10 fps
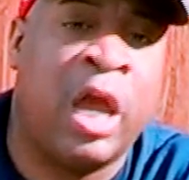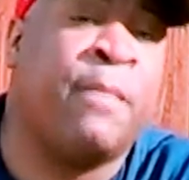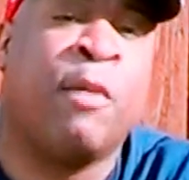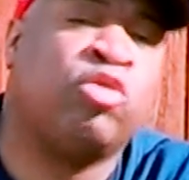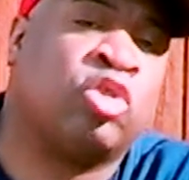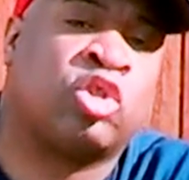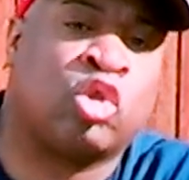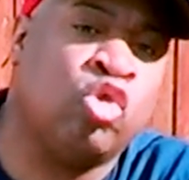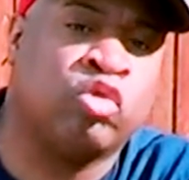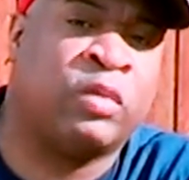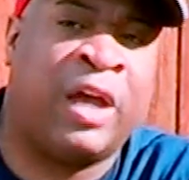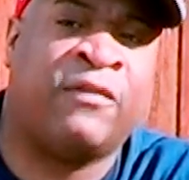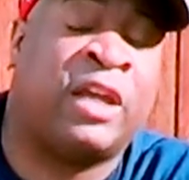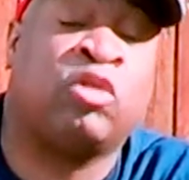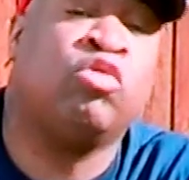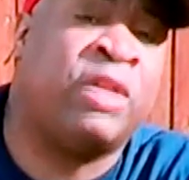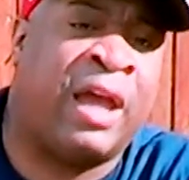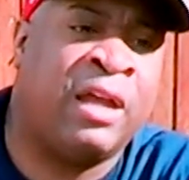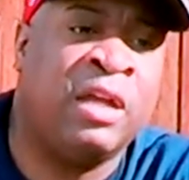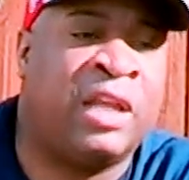And most of the schools, whenever they do
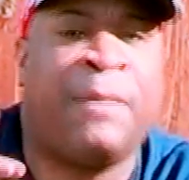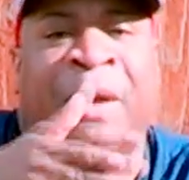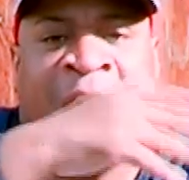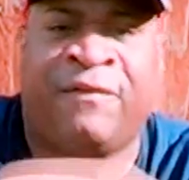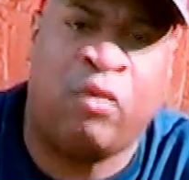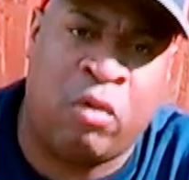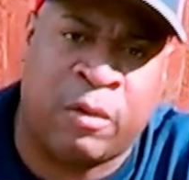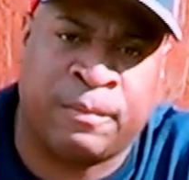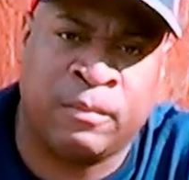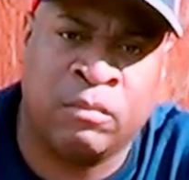that, they pay it for them.